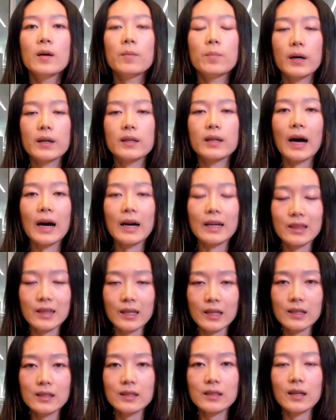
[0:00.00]
But I
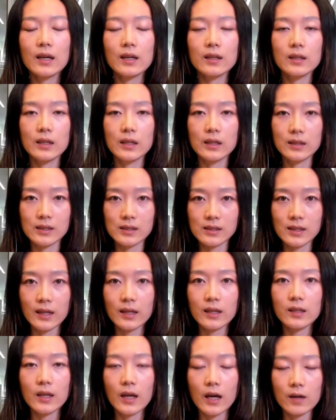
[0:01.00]
think that in the
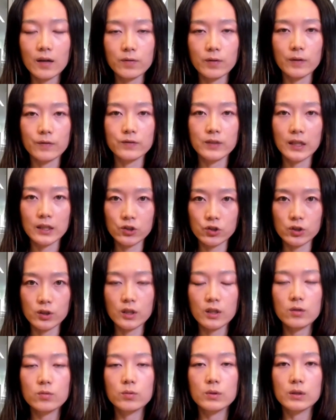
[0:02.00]
second half of next
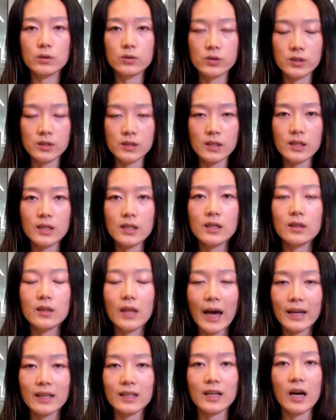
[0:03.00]
year, we'll see
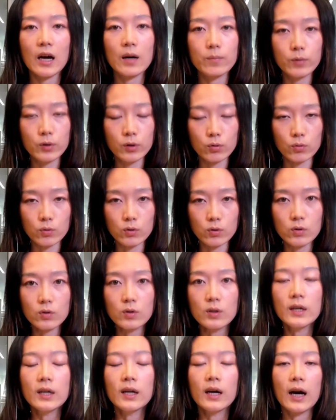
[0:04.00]
that come
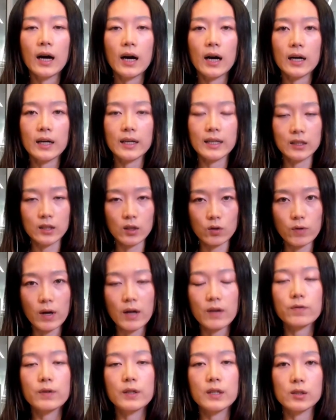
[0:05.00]
through uh, in the
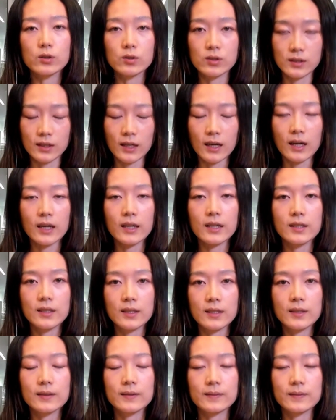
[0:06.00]
revenue side.